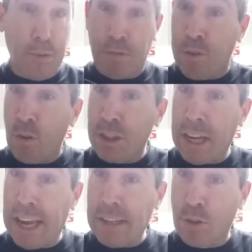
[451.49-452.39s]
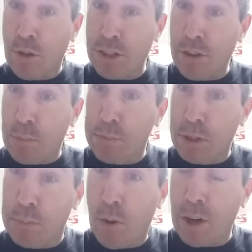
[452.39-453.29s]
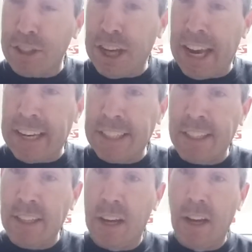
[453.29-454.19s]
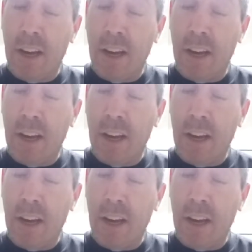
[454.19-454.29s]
food change, nutritional support change.